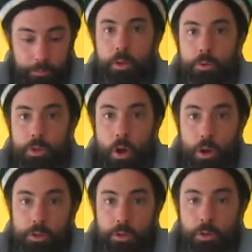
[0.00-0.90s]
There was
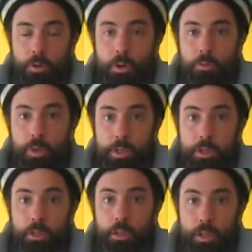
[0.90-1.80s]
also a
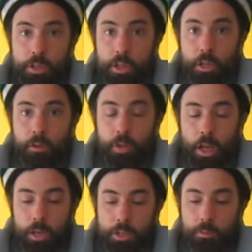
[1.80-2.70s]
recent lynching of a
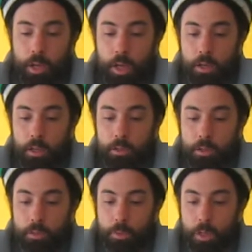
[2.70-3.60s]
Haitian man in
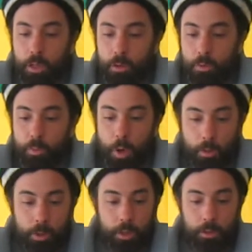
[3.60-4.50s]
the Dominican
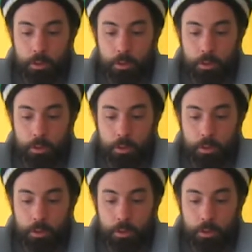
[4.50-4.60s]
Republic.